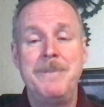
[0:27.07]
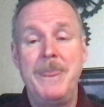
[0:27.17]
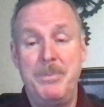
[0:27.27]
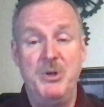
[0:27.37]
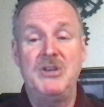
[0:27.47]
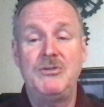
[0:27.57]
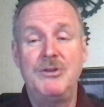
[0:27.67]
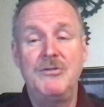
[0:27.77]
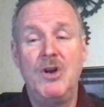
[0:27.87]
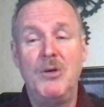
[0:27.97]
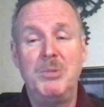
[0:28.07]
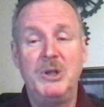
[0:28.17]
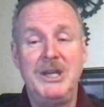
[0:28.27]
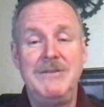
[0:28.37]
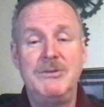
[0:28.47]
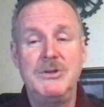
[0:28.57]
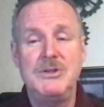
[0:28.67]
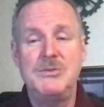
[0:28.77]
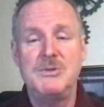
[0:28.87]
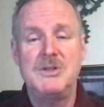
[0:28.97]
The priesthood of all
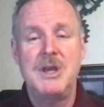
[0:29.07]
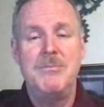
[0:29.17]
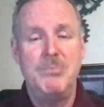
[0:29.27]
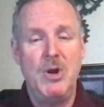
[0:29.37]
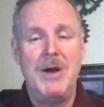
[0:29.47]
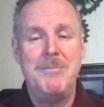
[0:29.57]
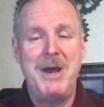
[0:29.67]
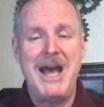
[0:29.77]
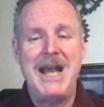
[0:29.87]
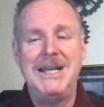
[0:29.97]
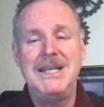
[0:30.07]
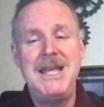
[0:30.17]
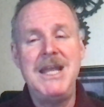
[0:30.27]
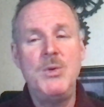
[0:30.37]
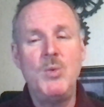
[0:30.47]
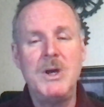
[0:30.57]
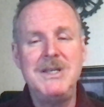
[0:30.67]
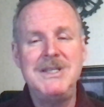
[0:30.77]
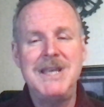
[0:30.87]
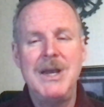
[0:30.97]
believers was brought back, and yet it
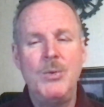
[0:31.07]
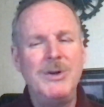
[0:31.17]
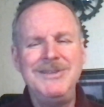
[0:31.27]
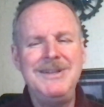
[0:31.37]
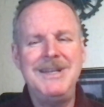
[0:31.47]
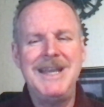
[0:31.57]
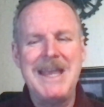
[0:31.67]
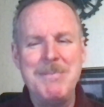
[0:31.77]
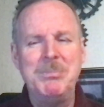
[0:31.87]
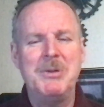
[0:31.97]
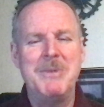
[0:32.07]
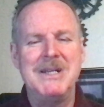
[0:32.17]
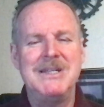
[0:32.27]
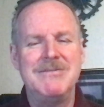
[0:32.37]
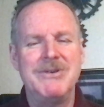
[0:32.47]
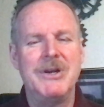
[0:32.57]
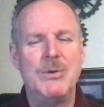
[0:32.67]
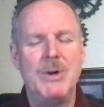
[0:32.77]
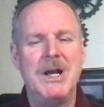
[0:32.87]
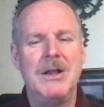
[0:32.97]
wasn't implemented very
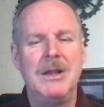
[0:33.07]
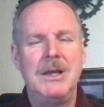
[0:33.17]
well.